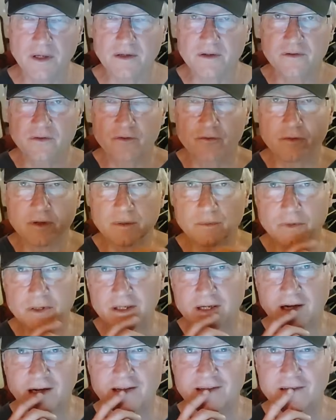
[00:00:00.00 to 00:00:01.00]

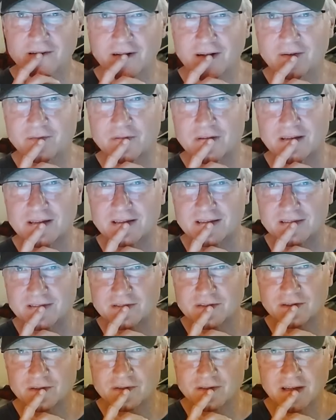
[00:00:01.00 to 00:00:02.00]
extremely unloving
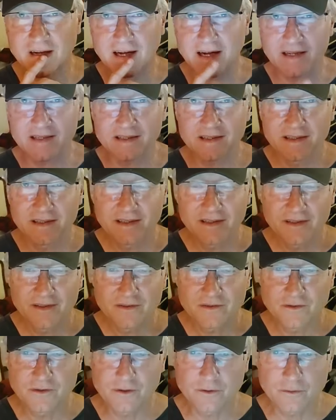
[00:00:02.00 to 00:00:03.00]
to not
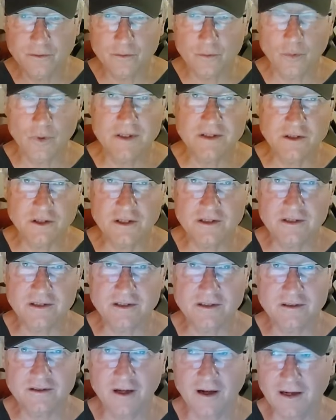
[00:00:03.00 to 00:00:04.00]
do what
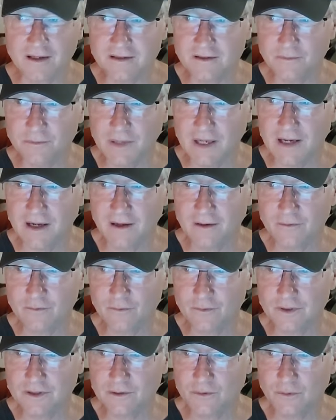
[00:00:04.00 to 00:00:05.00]
Jesus talked
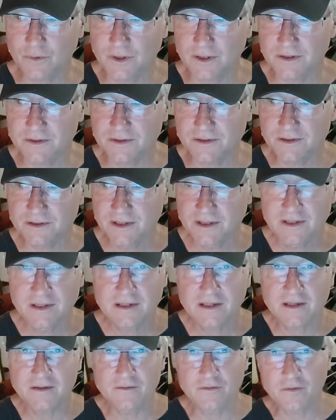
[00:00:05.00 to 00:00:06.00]
about, which was
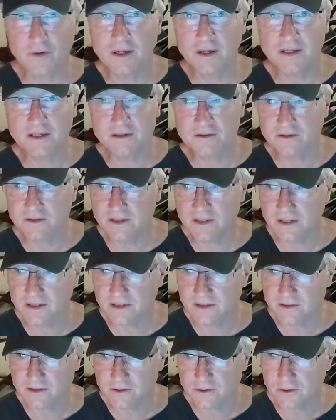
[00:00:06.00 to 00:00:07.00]
confronting sin
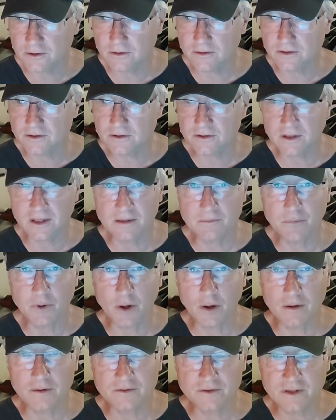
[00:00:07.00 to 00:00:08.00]
in the church, like
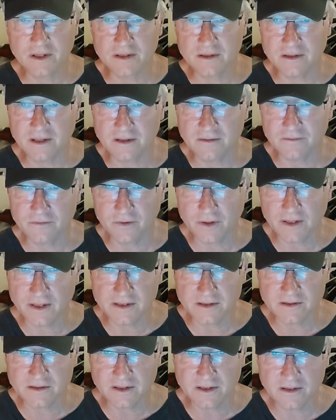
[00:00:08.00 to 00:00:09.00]
Paul said,
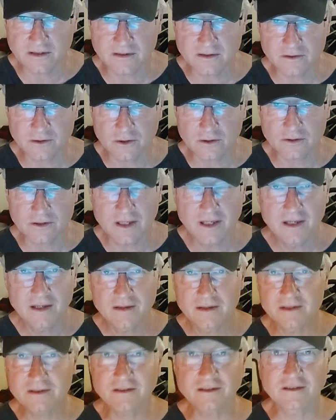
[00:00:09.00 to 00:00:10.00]
confronting sin in the church.
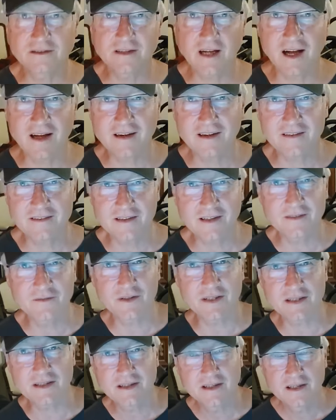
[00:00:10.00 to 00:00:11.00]
This is not
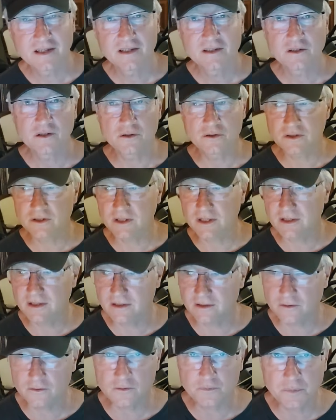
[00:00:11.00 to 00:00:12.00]
unloving. You're
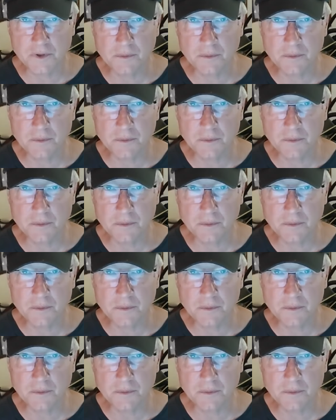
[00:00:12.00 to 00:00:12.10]
sending those